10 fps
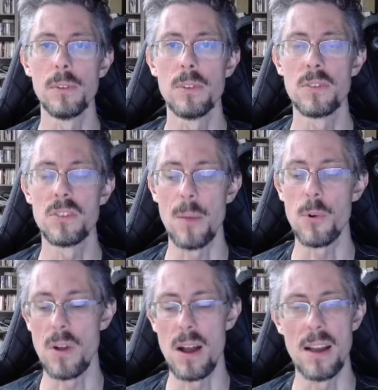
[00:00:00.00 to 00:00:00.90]

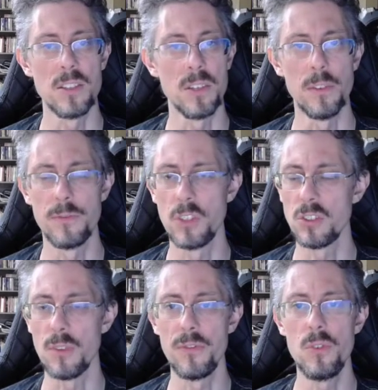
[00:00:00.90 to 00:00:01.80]
summarize in just
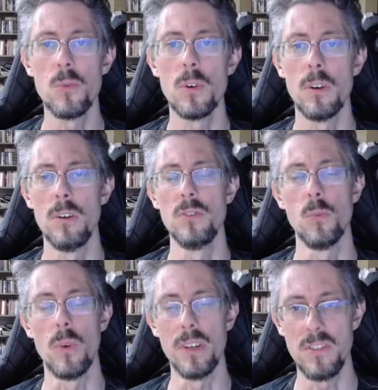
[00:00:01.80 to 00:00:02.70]
a few words,
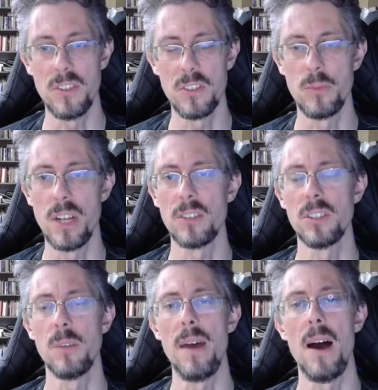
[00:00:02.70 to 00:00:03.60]
what is this objection
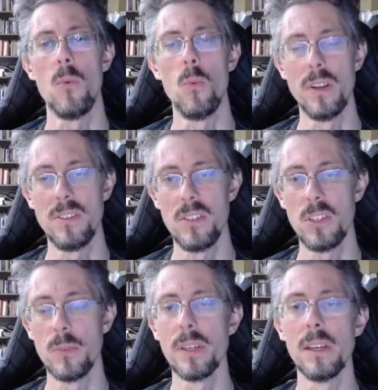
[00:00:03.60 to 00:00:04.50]
about? What is he
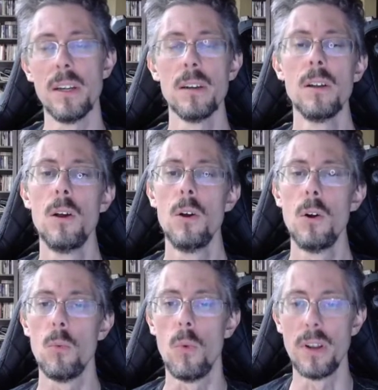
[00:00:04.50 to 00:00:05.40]
doing here?
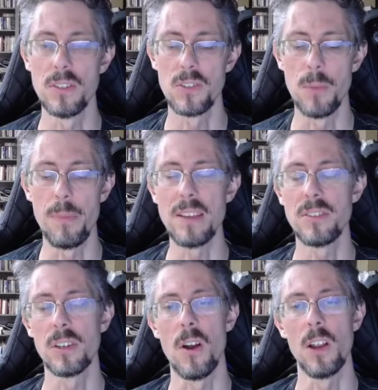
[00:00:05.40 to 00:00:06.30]
What is the
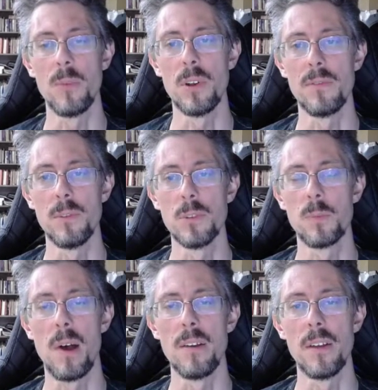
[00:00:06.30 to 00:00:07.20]
basic argument of the
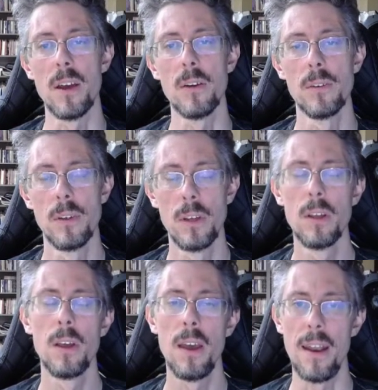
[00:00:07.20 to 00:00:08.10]
respondio?
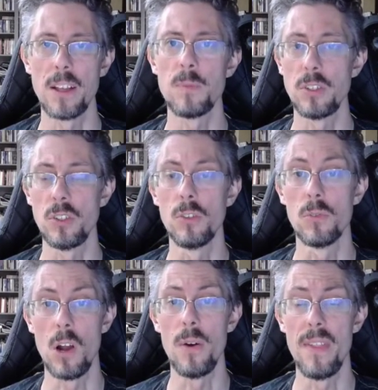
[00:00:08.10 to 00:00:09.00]
And I expect you to
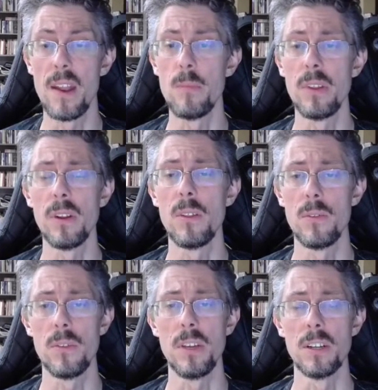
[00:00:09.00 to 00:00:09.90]
grow in that ability
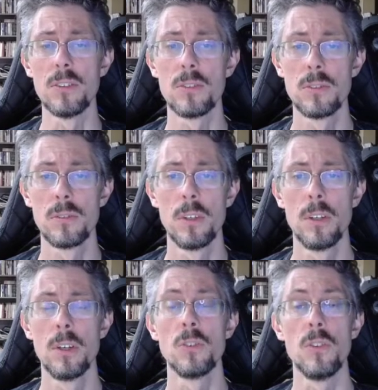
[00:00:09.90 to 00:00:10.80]
through the years.
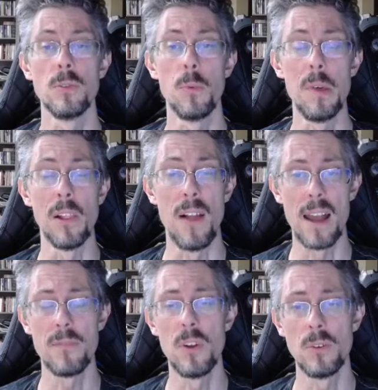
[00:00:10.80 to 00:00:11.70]
So there will be a lot
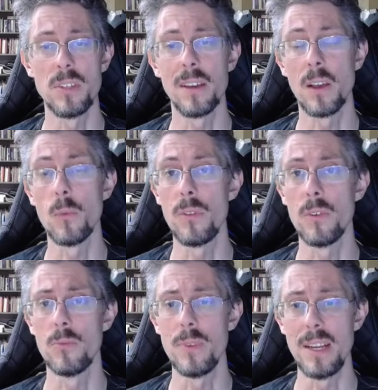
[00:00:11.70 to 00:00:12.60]
of note-taking with your
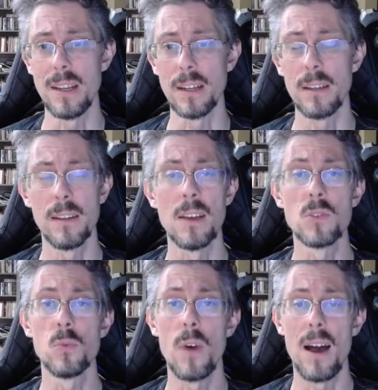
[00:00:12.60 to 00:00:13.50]
reading, as
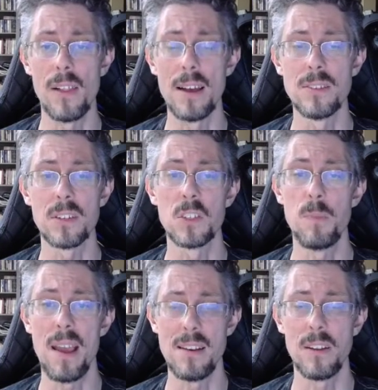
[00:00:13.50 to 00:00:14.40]
well as
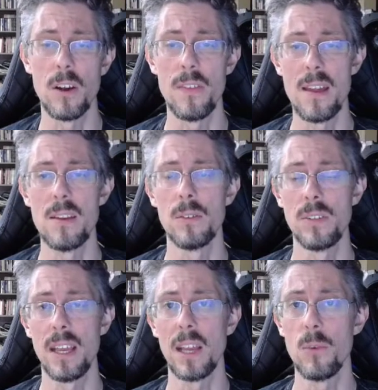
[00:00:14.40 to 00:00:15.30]
expanding on that
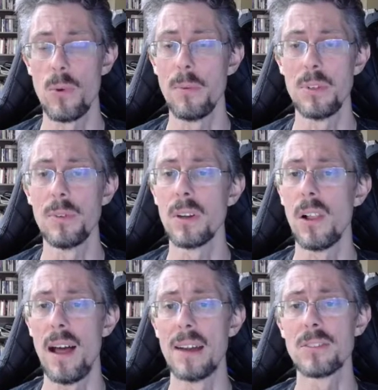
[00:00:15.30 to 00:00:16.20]
note-taking with what we do in
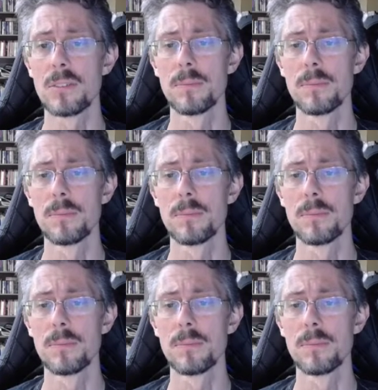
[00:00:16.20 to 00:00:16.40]
class.